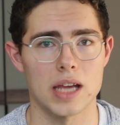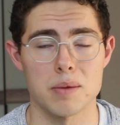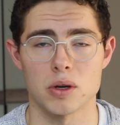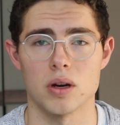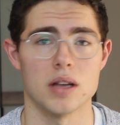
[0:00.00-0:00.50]

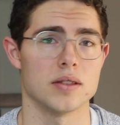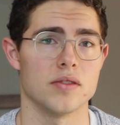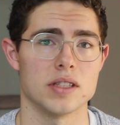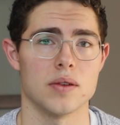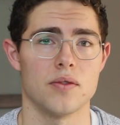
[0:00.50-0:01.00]
came across
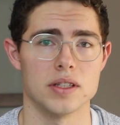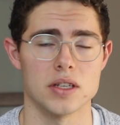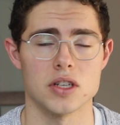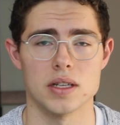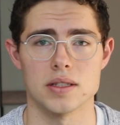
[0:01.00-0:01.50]
a
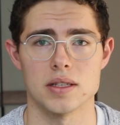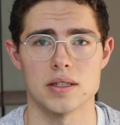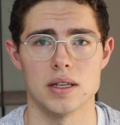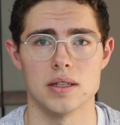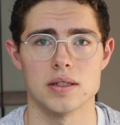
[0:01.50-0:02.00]
physician
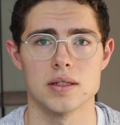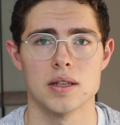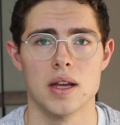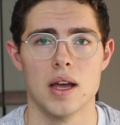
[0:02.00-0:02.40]
assistant